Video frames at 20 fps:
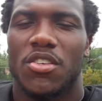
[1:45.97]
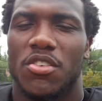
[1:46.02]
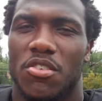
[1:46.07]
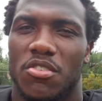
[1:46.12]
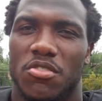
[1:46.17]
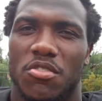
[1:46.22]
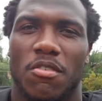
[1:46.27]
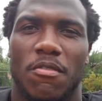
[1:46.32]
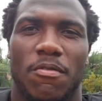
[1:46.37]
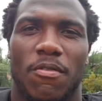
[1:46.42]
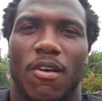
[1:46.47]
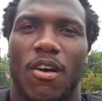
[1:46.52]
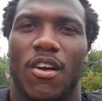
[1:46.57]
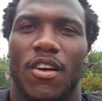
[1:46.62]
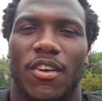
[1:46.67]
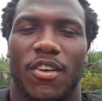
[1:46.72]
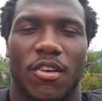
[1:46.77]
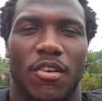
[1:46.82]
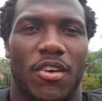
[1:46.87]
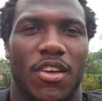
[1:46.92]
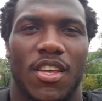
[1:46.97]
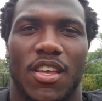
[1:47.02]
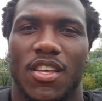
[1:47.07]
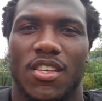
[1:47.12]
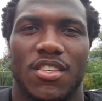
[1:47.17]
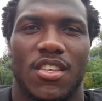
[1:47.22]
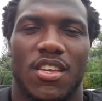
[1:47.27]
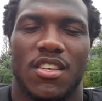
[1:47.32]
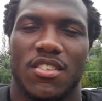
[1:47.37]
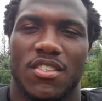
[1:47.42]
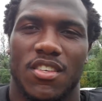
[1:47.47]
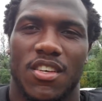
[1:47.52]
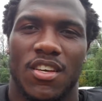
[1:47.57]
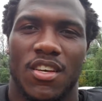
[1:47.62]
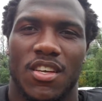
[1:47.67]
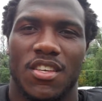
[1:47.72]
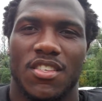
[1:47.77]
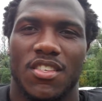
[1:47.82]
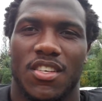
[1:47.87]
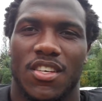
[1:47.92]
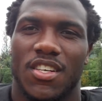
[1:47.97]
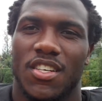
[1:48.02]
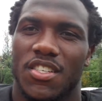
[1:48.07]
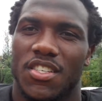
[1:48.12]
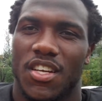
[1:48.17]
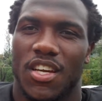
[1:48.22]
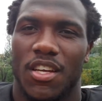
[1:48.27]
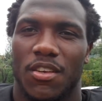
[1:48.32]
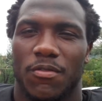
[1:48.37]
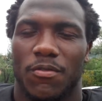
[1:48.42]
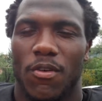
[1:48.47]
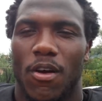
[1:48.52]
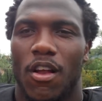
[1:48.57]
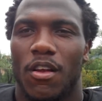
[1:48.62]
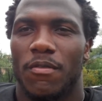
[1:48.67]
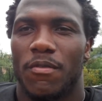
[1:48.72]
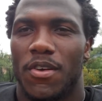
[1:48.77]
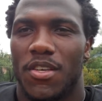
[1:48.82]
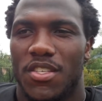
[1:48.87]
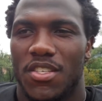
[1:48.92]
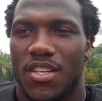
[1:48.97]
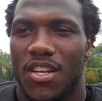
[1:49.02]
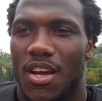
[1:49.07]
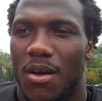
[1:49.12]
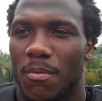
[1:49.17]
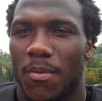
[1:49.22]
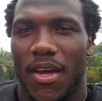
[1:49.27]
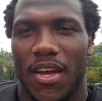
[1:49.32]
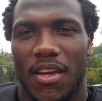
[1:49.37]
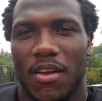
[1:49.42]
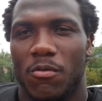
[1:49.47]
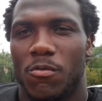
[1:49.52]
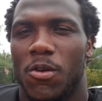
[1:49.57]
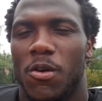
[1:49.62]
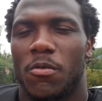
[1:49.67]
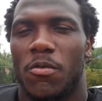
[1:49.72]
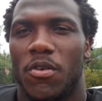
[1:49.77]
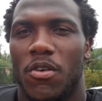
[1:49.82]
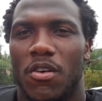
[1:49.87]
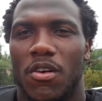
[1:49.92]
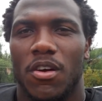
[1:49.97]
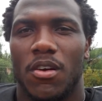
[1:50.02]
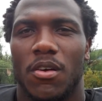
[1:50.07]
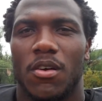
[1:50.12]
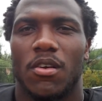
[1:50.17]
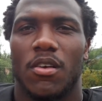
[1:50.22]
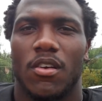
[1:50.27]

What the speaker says: So far, you know, it's good. It's a good change for all of us, and I'm liking where we're going.